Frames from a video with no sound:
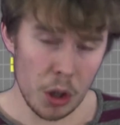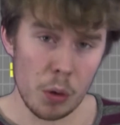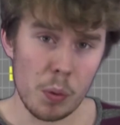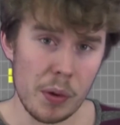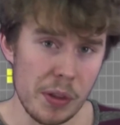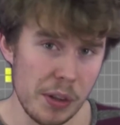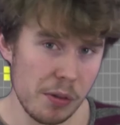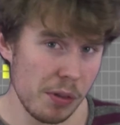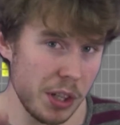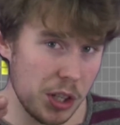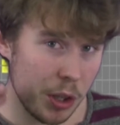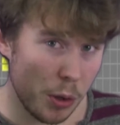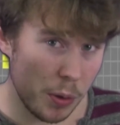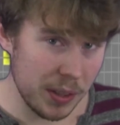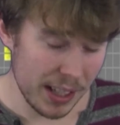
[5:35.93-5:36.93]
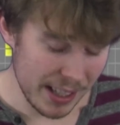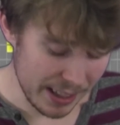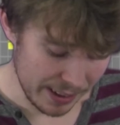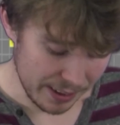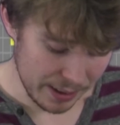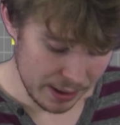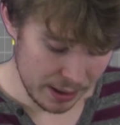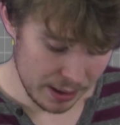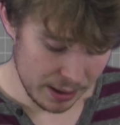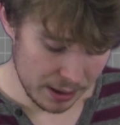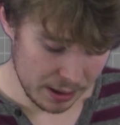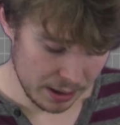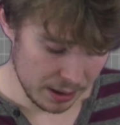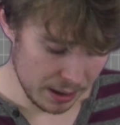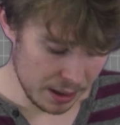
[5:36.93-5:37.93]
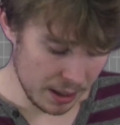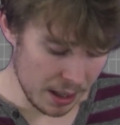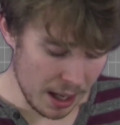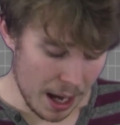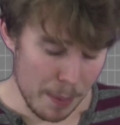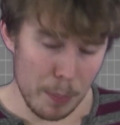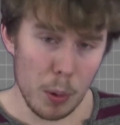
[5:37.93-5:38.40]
with the originals in, and